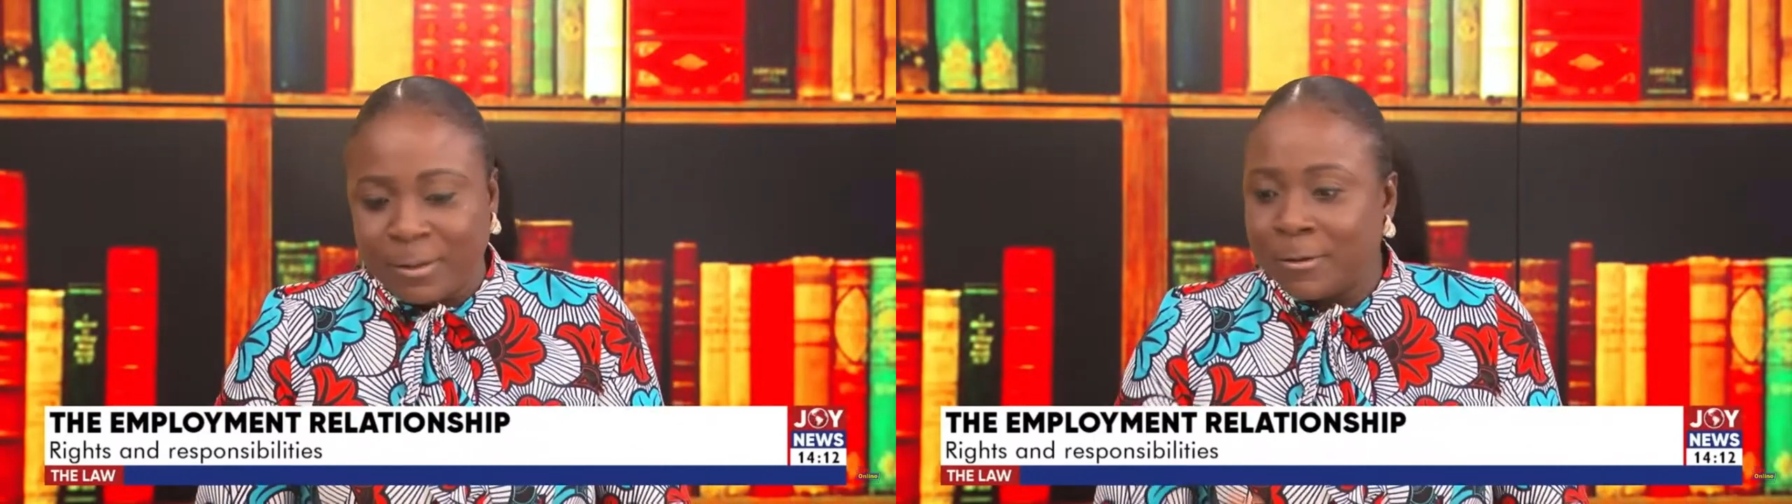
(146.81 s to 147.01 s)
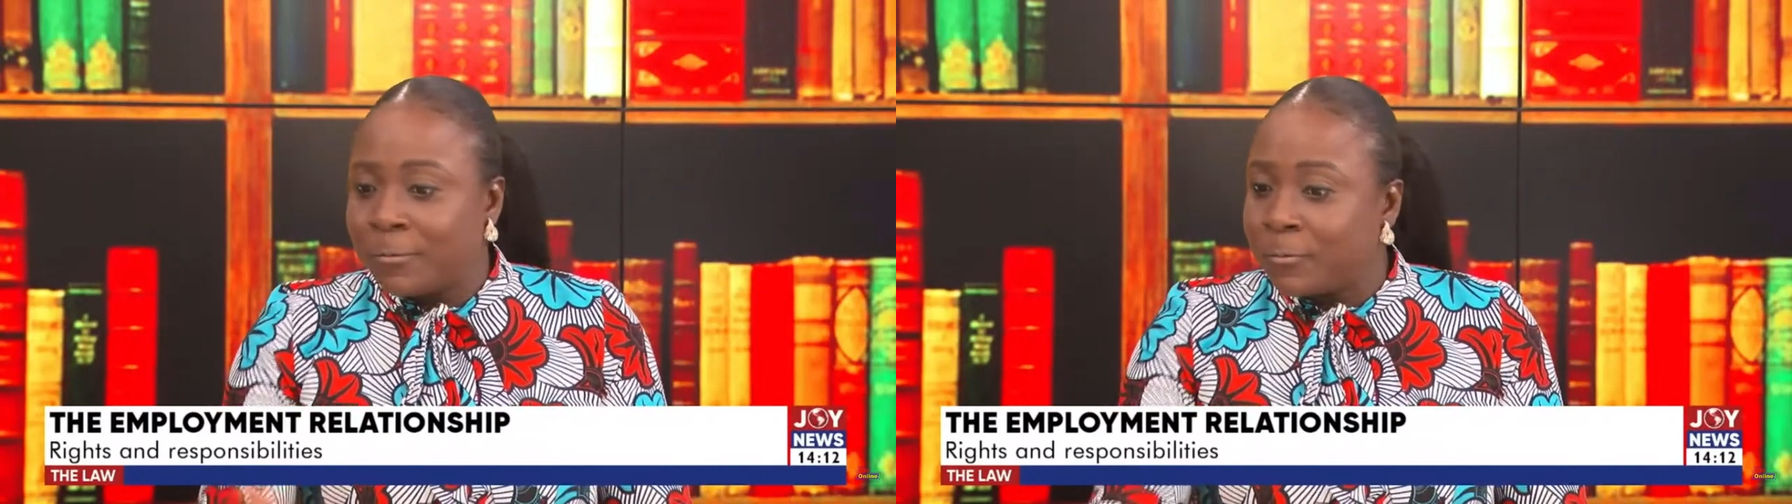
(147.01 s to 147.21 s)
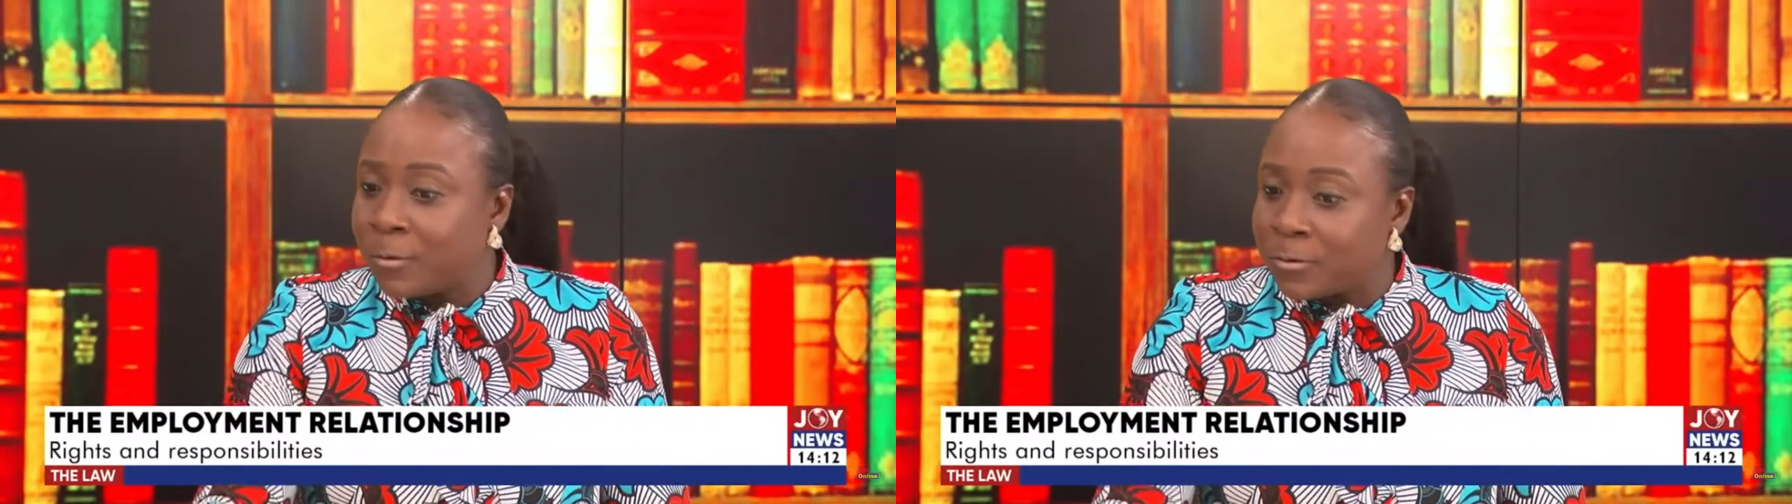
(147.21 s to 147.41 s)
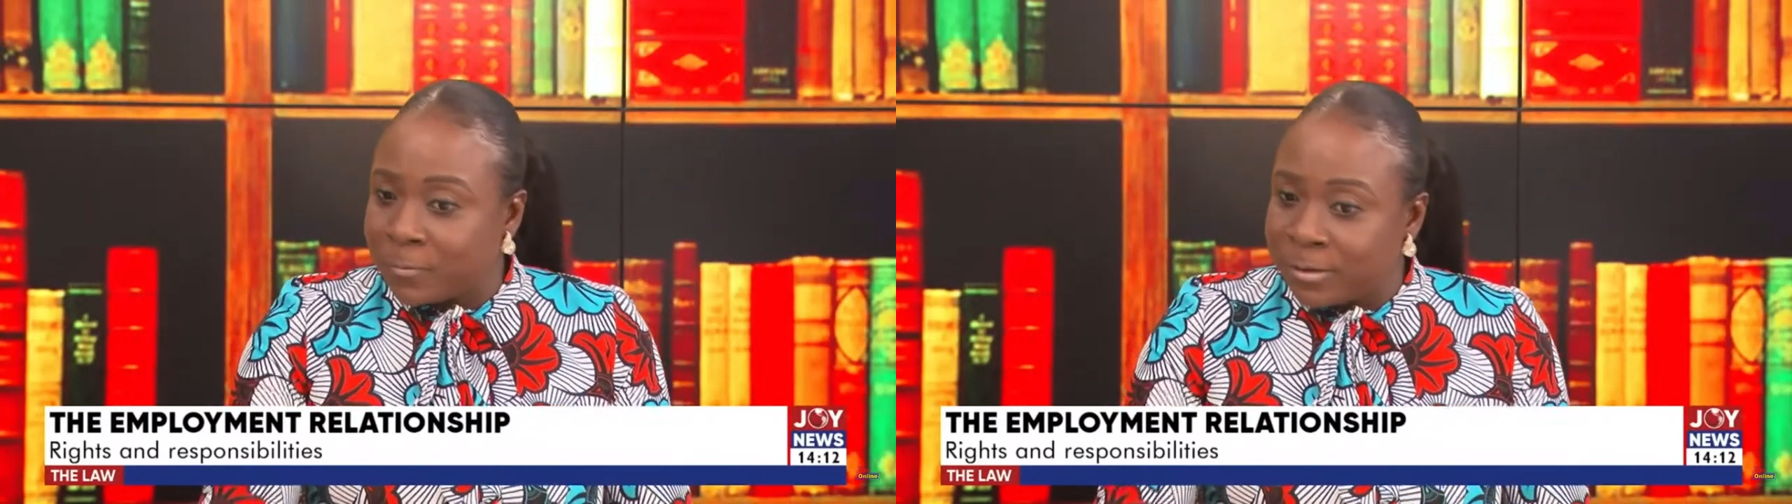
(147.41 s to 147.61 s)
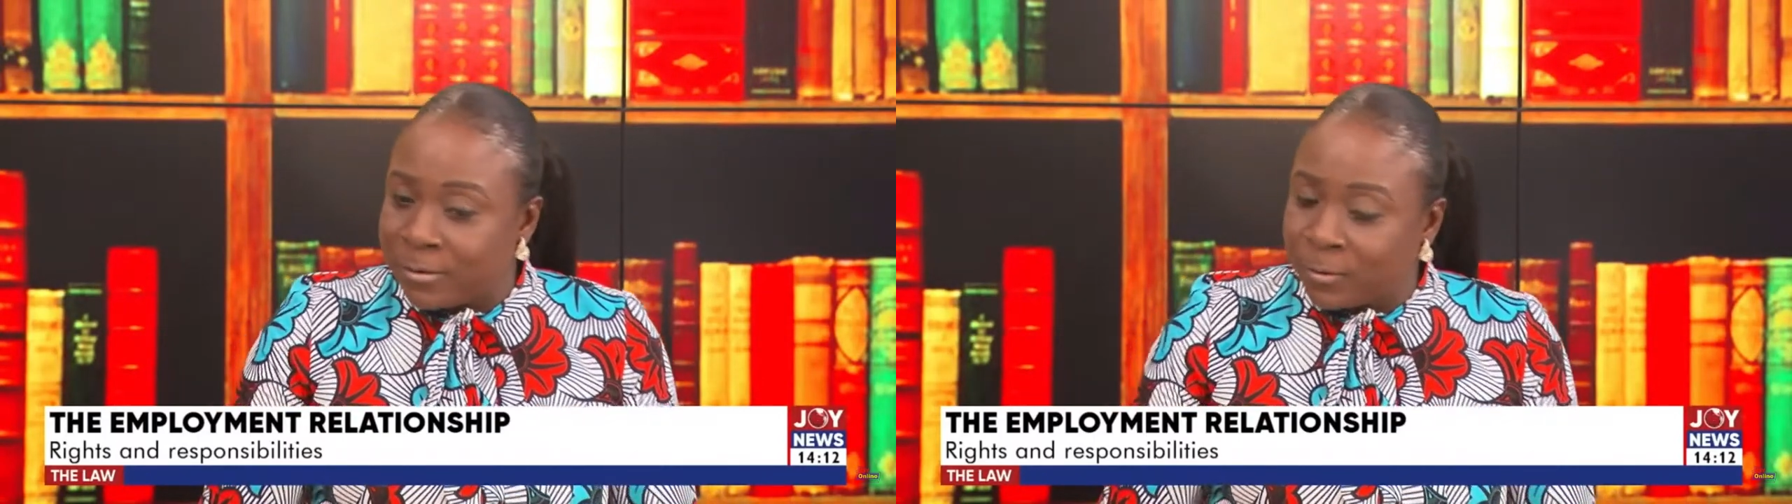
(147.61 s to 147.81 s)
And of course,
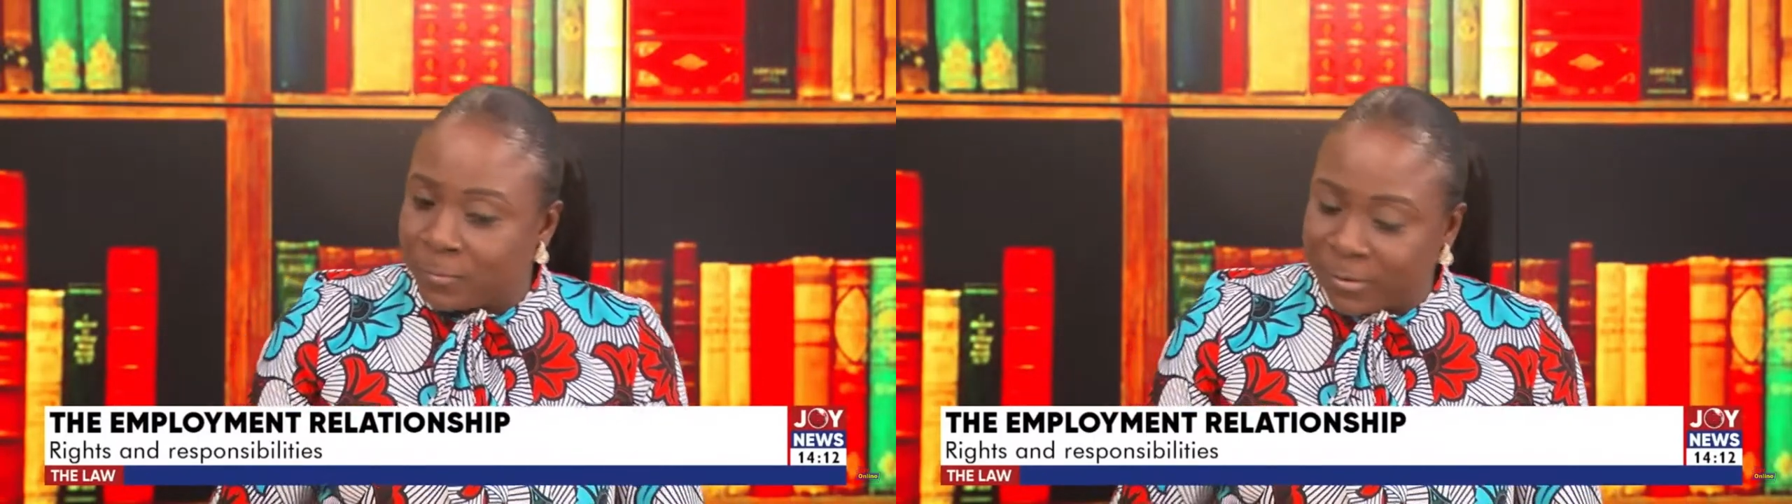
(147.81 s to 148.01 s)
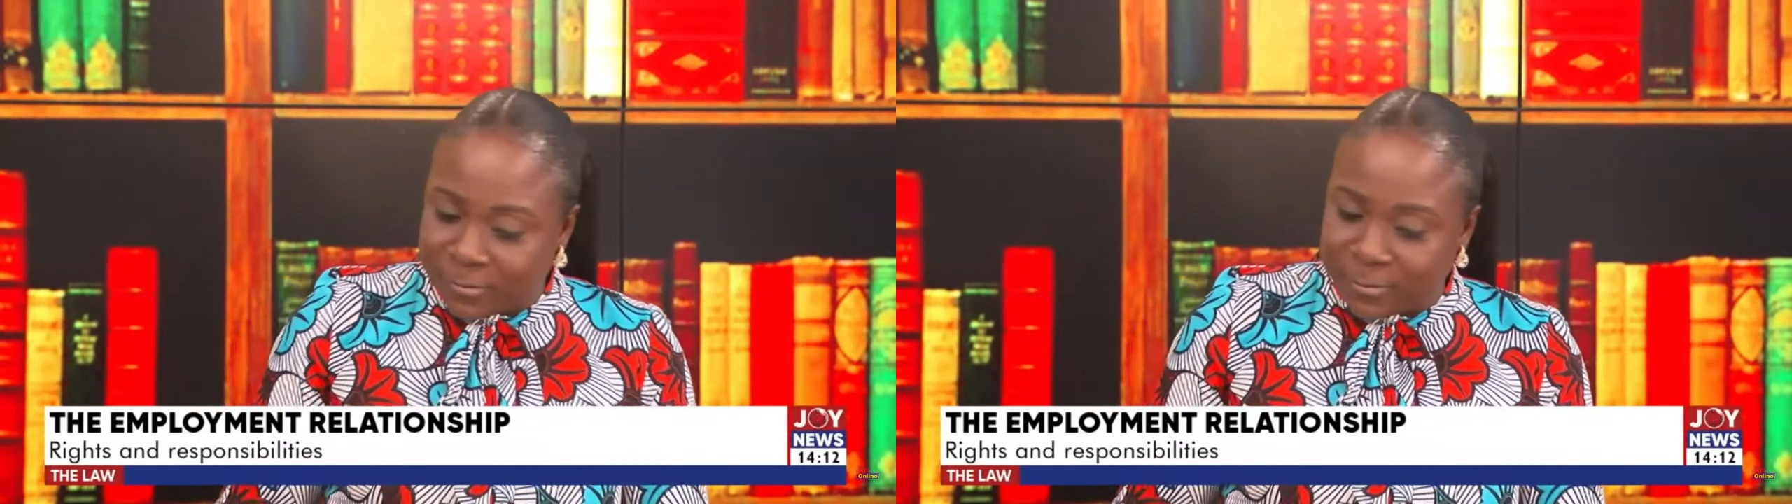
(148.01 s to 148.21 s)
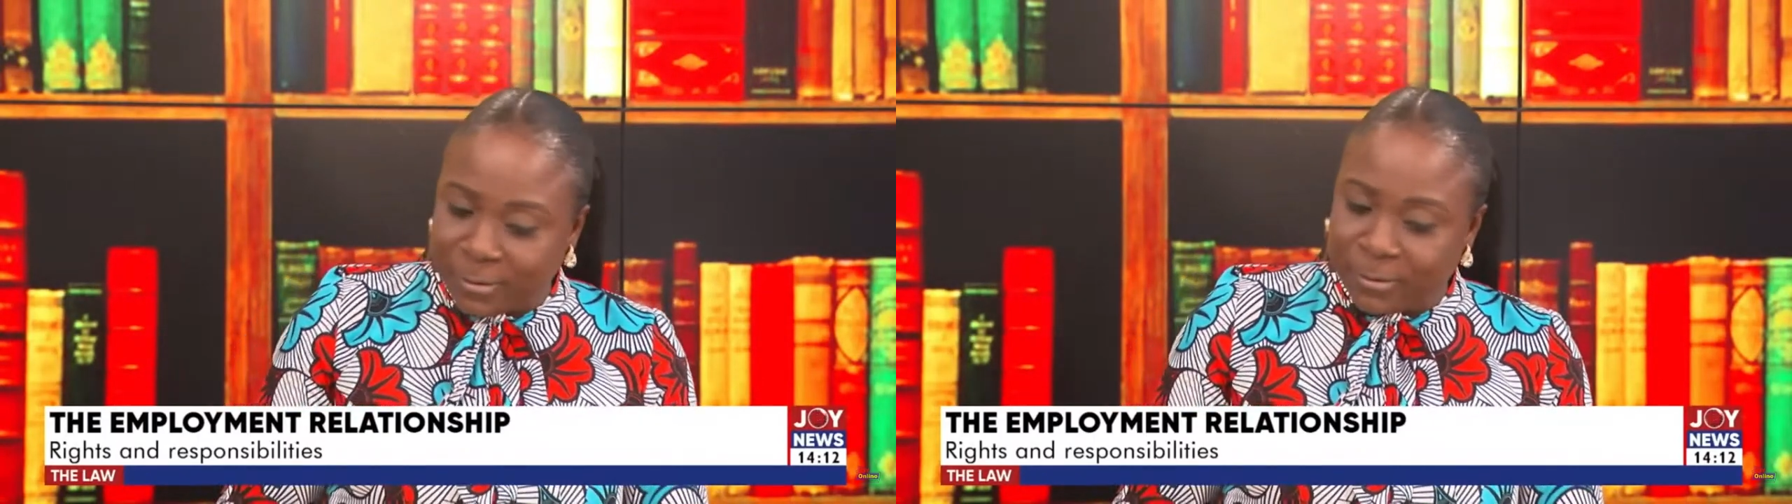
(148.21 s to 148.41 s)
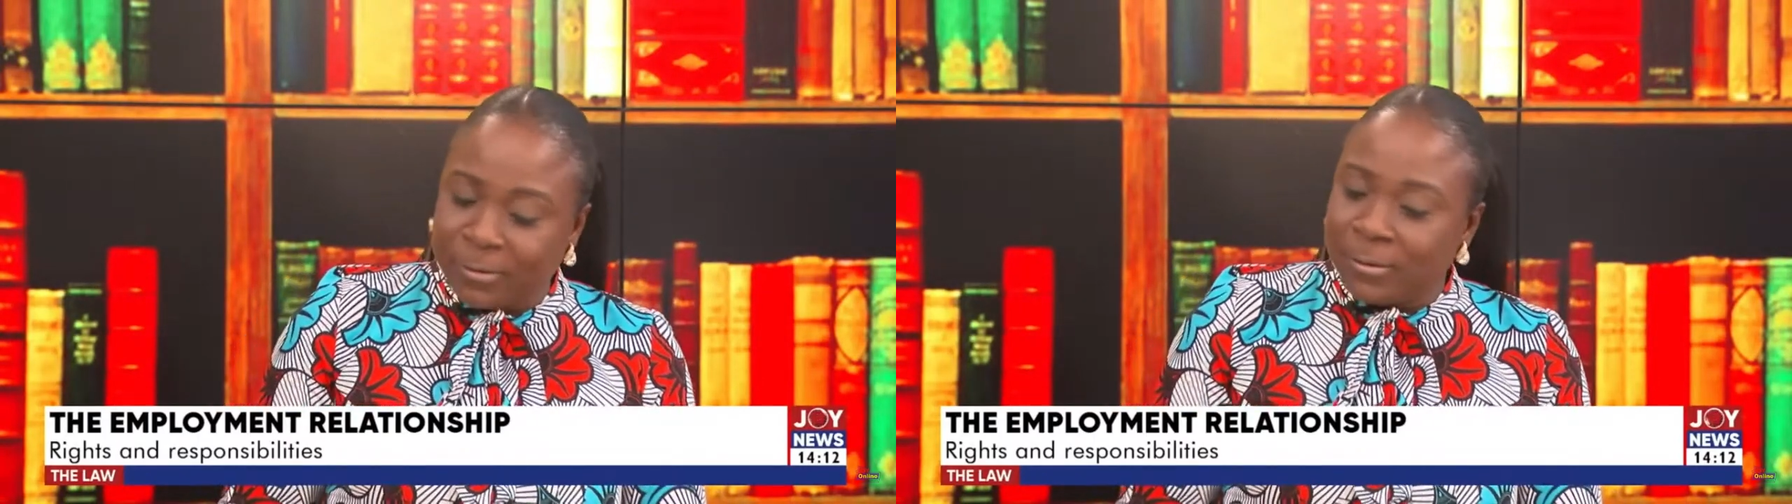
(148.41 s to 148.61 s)
when you're resting,